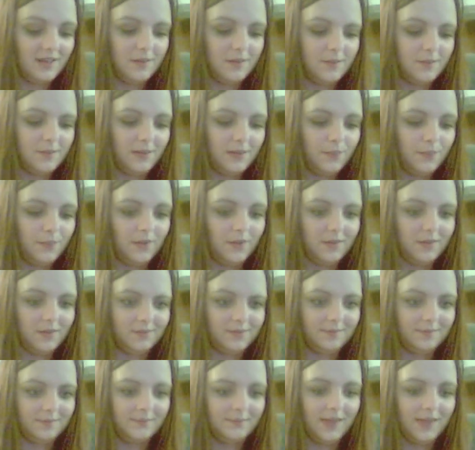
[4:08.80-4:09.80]
I'm like, well,
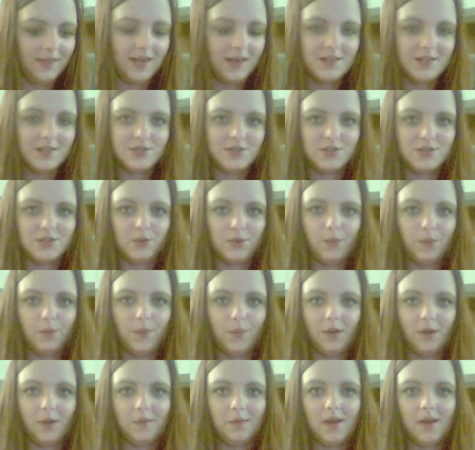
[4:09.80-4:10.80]
you can't just turn
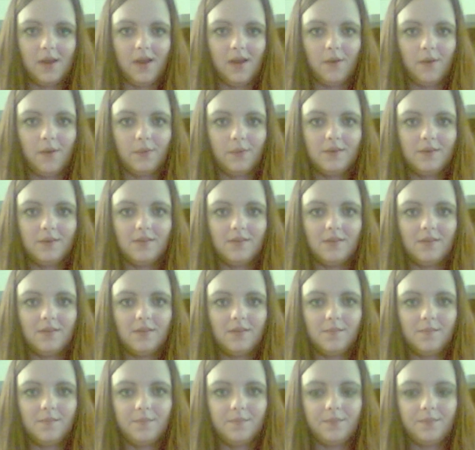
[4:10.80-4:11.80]
around now, and
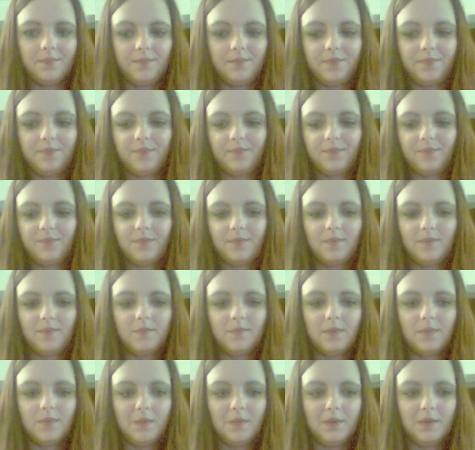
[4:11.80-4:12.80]

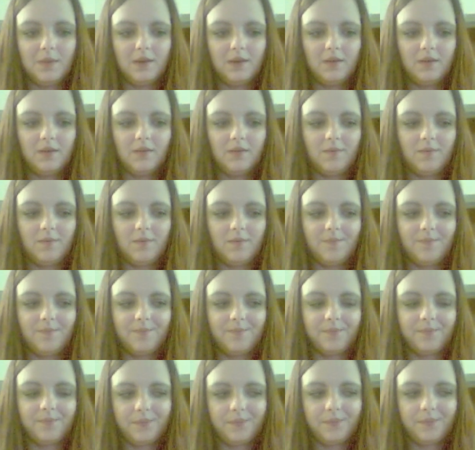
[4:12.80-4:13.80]
I mean,
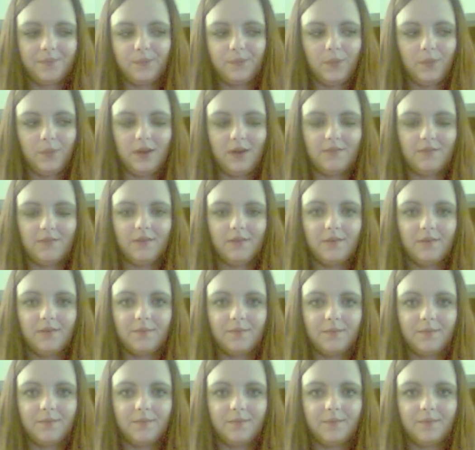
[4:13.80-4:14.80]
whatever.
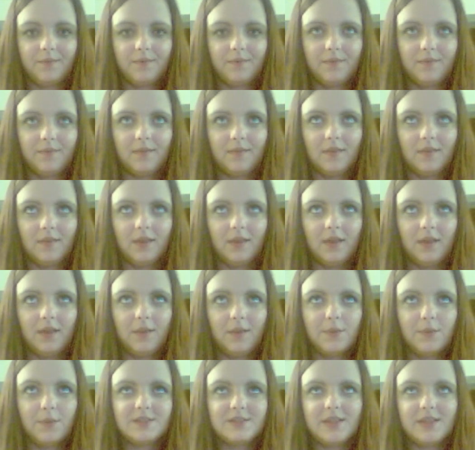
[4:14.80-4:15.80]

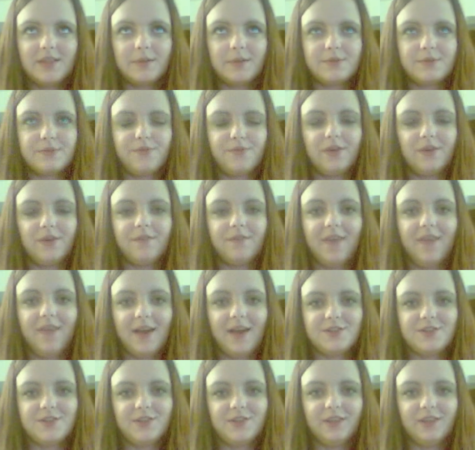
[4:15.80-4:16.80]
It wasn't that I was afraid of
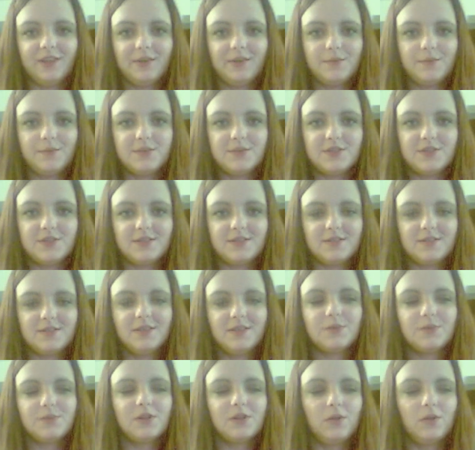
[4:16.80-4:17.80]
catching it,
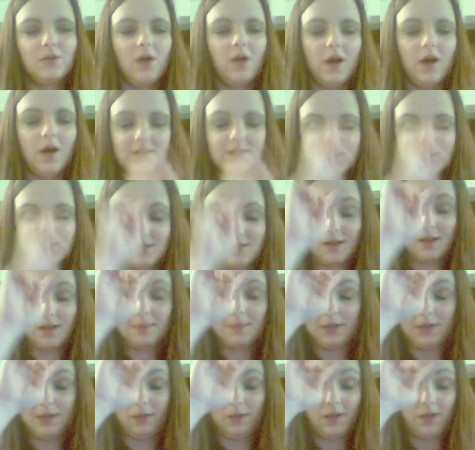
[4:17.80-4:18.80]
it was a loss. I
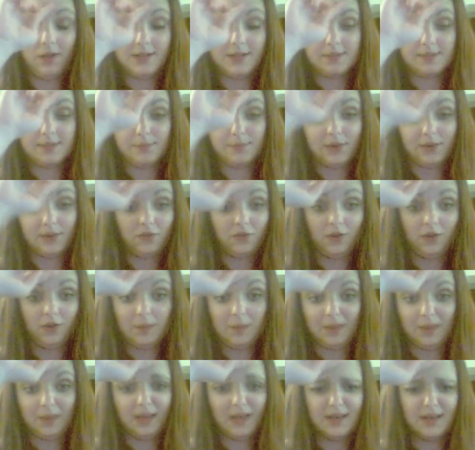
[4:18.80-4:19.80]
mean, a loss of my
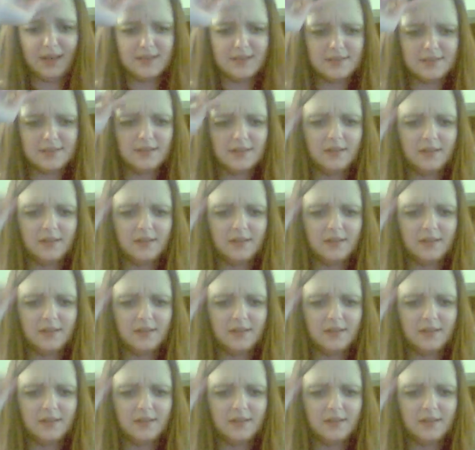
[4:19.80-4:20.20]
dream, I guess.